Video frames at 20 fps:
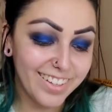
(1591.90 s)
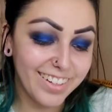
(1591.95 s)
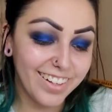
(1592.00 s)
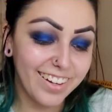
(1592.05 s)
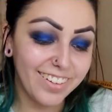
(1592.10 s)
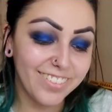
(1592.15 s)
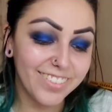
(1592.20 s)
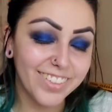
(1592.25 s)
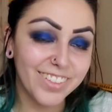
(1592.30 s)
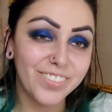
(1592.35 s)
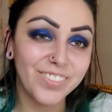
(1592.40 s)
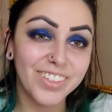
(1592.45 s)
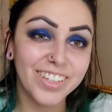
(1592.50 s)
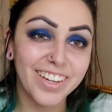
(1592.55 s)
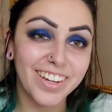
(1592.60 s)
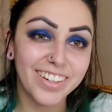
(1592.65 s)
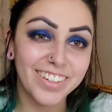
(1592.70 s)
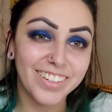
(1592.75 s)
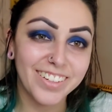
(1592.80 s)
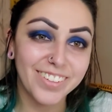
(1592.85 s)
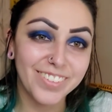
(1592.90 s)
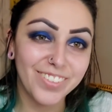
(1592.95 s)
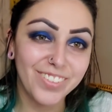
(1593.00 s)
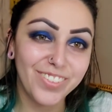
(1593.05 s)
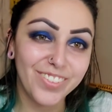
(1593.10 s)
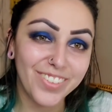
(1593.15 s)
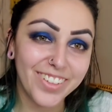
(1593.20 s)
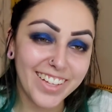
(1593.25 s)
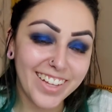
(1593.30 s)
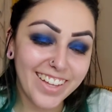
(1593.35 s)
Not really, but kind
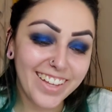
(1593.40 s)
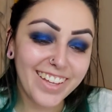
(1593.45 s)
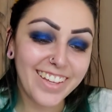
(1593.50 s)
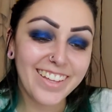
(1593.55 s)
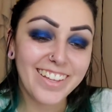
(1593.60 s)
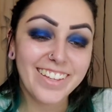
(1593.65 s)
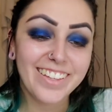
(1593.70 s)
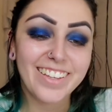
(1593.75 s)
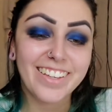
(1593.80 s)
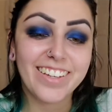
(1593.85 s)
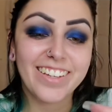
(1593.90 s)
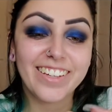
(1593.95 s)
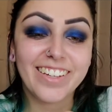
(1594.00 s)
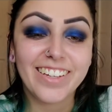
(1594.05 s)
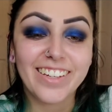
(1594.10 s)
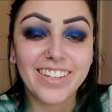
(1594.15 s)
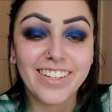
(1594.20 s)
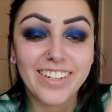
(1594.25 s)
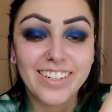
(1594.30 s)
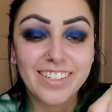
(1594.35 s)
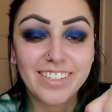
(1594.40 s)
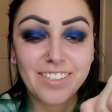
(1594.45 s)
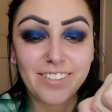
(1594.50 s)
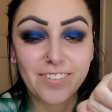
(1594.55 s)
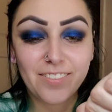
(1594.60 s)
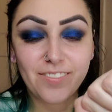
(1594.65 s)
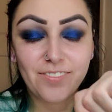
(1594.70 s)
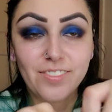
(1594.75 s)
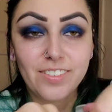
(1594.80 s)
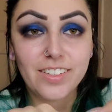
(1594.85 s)
of. And
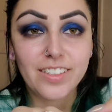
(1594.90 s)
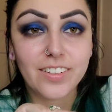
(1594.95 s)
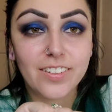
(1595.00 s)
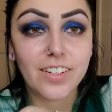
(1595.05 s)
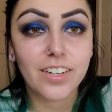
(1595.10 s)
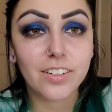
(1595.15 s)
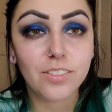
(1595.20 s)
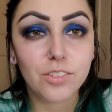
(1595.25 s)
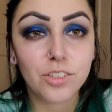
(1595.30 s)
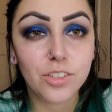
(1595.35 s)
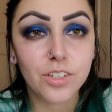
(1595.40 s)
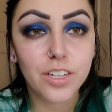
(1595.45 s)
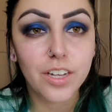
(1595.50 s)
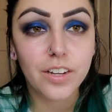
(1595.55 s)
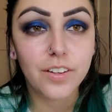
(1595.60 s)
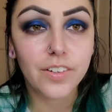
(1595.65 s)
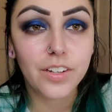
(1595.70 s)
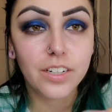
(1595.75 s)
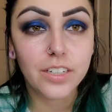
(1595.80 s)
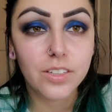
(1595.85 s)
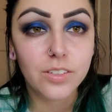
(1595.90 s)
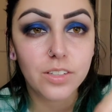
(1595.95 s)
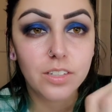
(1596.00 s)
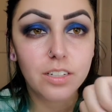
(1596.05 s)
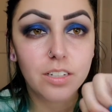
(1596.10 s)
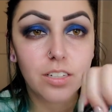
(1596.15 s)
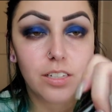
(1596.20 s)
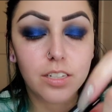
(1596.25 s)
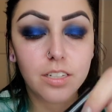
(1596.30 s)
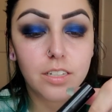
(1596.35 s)
I'll kind of show you how I do
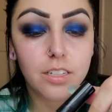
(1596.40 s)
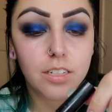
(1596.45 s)
this.